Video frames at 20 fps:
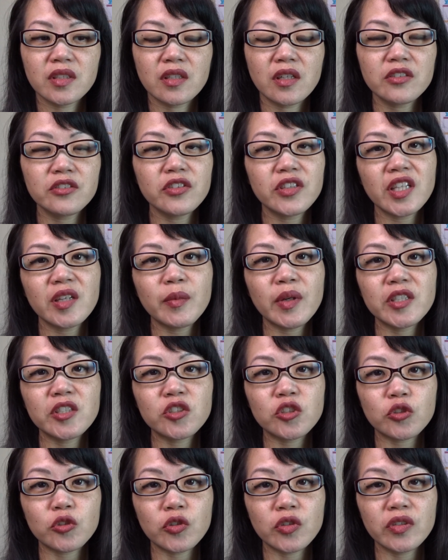Also think about
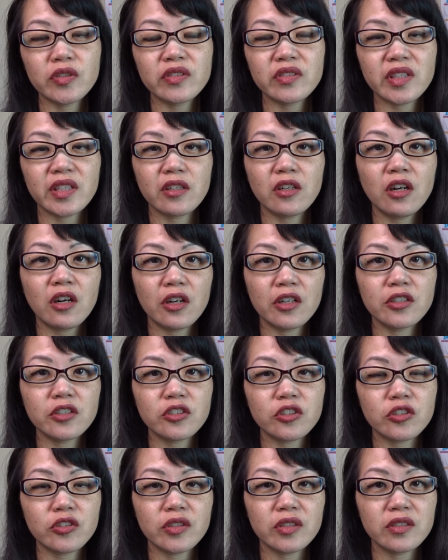insurance, like car
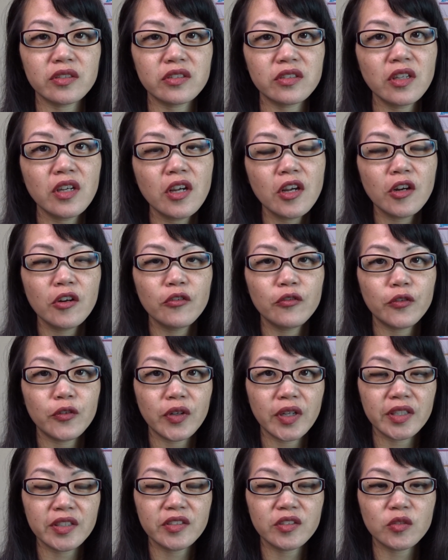insurance.
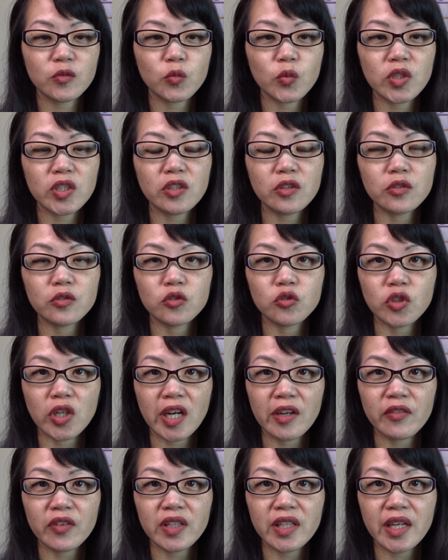For us, we don't
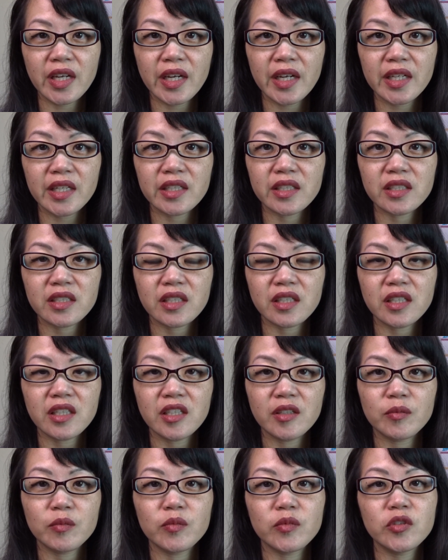drive a lot,
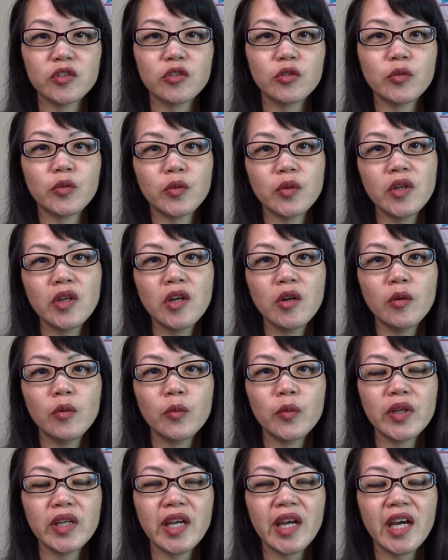so
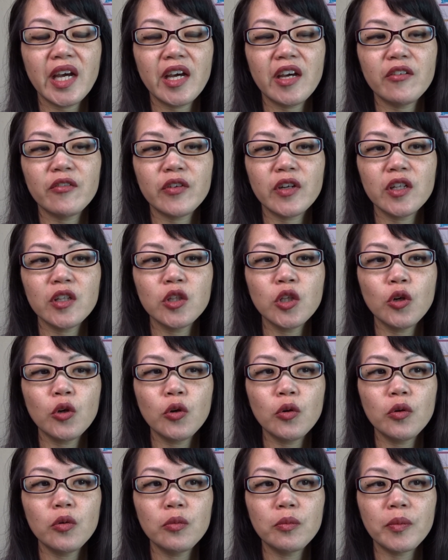we have a
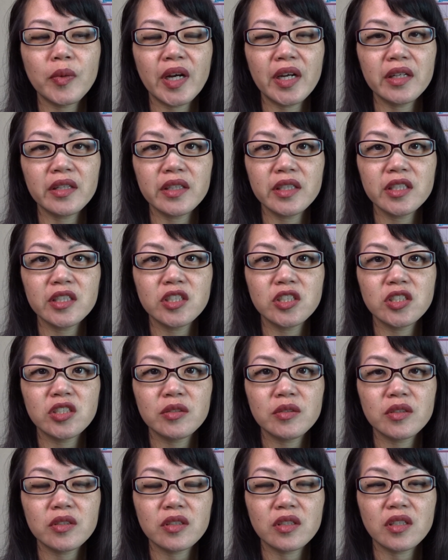low
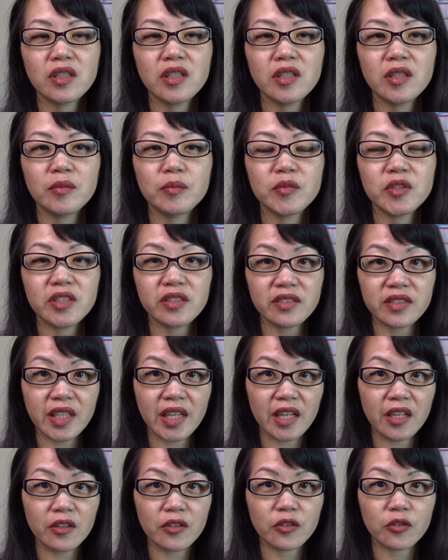mileage
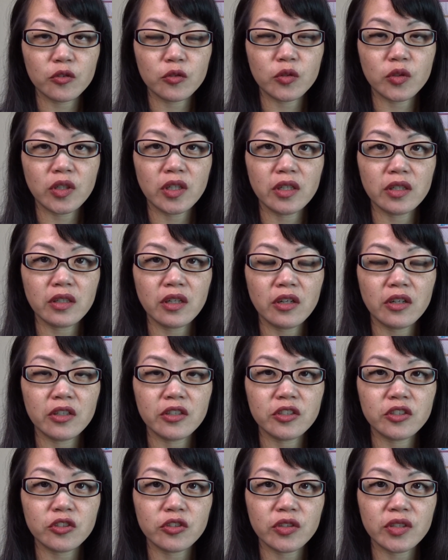discount through our car
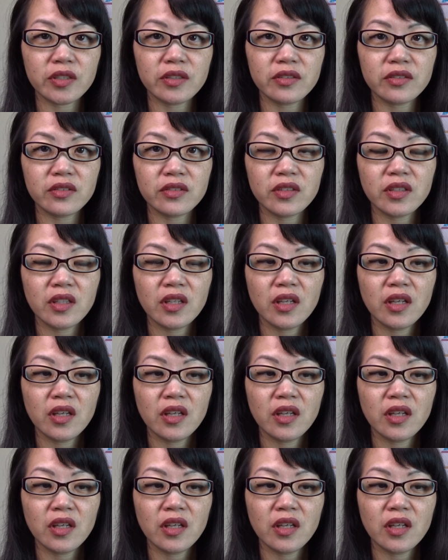insurance.